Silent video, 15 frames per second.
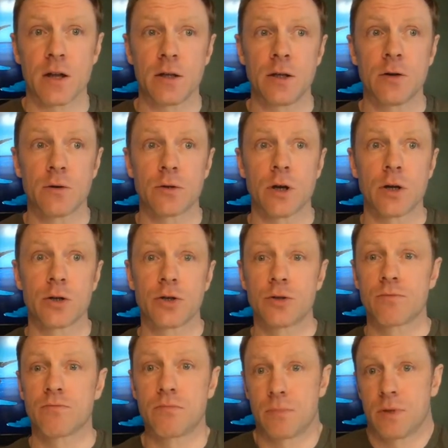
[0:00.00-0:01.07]
you know
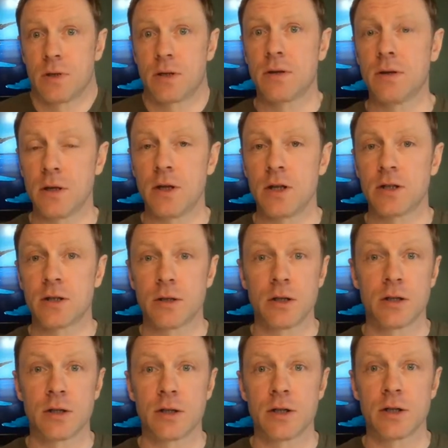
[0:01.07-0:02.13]
you
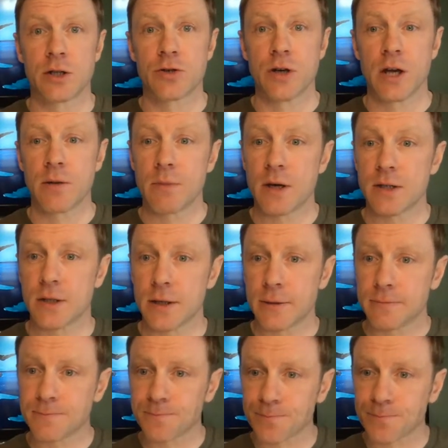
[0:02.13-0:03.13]
need to train basically.